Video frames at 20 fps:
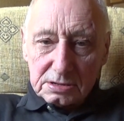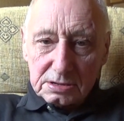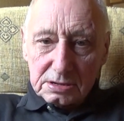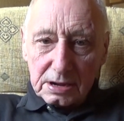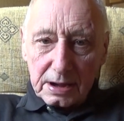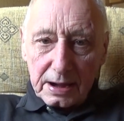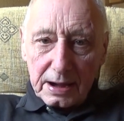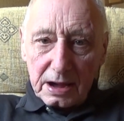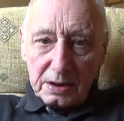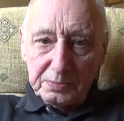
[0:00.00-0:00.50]

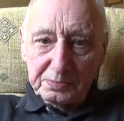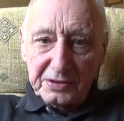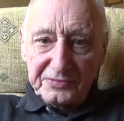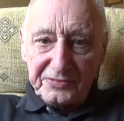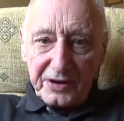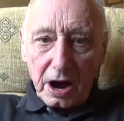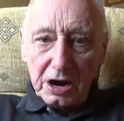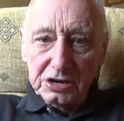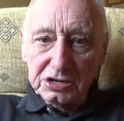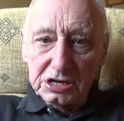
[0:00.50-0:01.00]
and
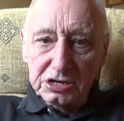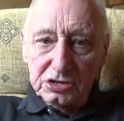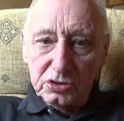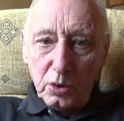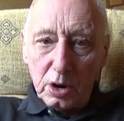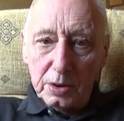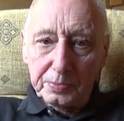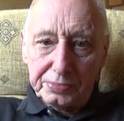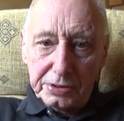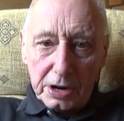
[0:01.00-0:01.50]
providing you do
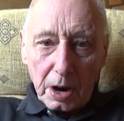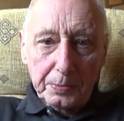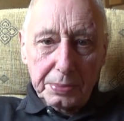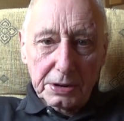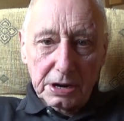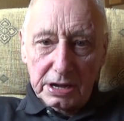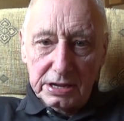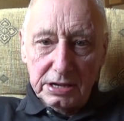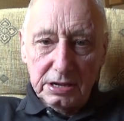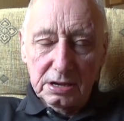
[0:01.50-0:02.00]
it
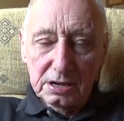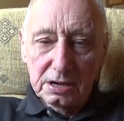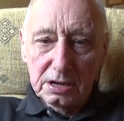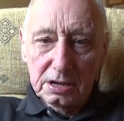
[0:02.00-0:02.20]
properly,